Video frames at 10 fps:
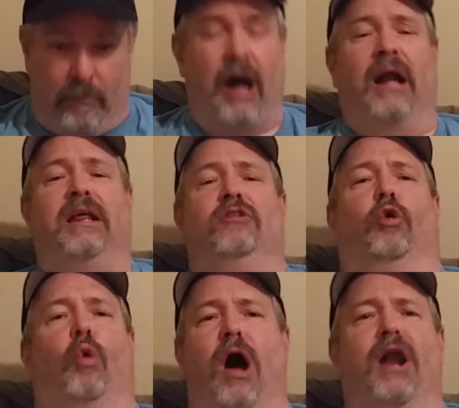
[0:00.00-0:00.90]
but either
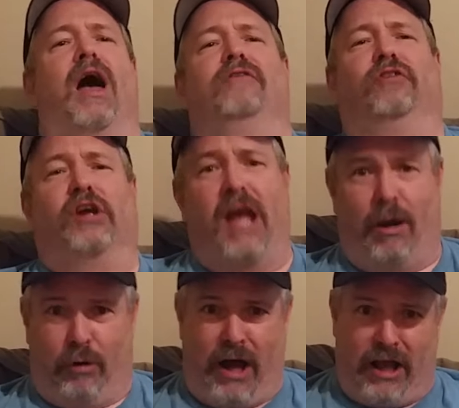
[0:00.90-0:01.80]
one, I
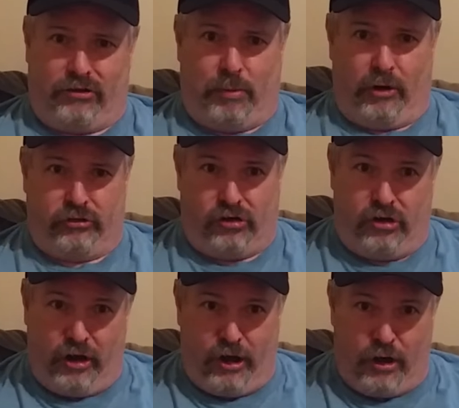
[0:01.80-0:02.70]
forget what I was supposed to
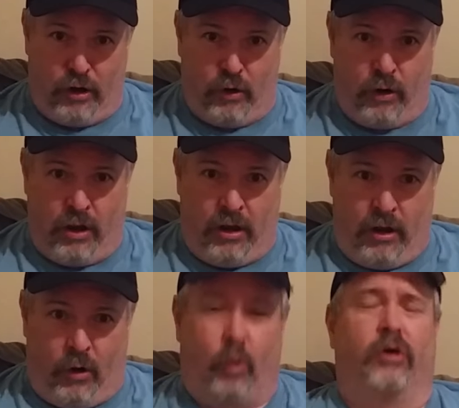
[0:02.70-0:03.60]
do,
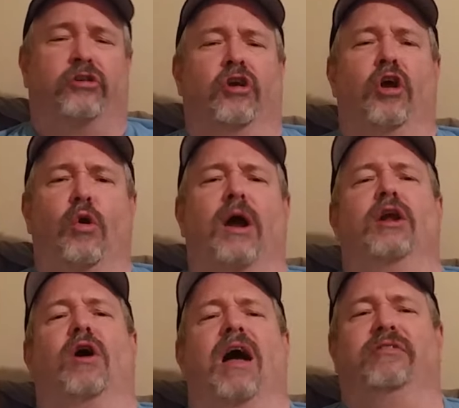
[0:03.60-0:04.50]
or two, I
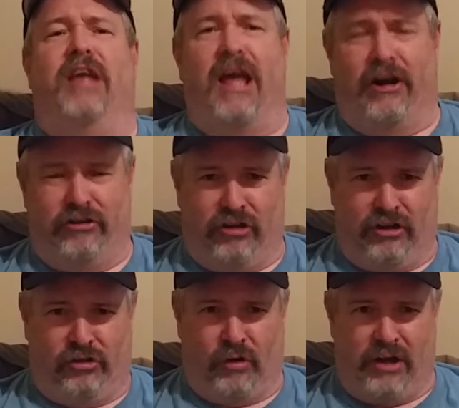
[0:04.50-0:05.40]
don't have the
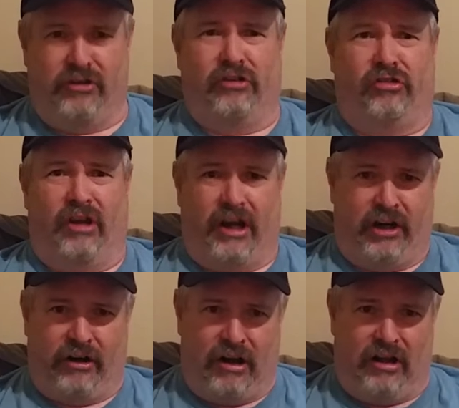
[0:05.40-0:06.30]
energy, so I just sit
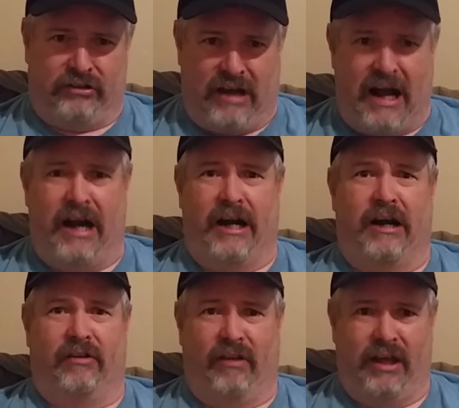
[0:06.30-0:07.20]
here all
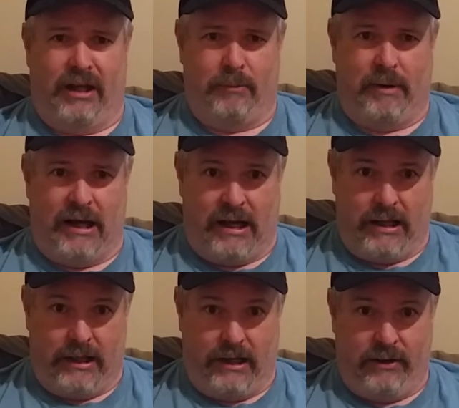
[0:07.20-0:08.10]
tired thinking
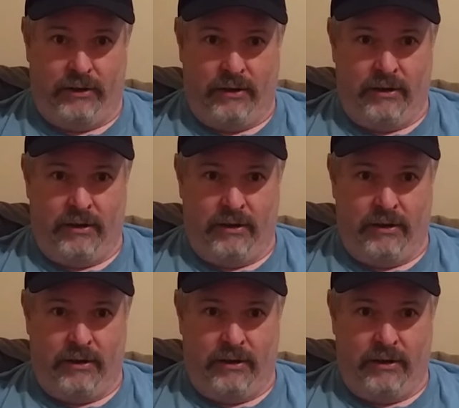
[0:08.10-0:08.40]
about it.